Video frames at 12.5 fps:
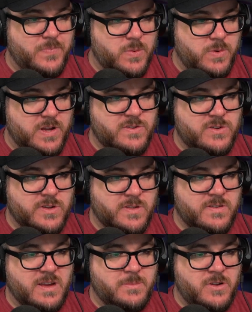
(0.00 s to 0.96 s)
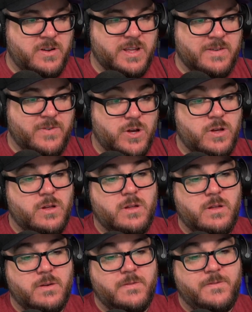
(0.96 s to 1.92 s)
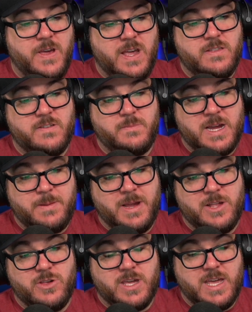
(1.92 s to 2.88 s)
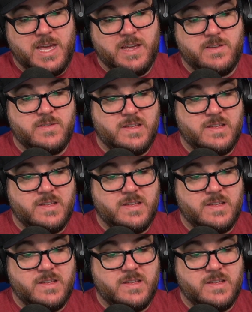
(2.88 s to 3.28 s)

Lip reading: we also took this opportunity to give all fans of Might and Magic X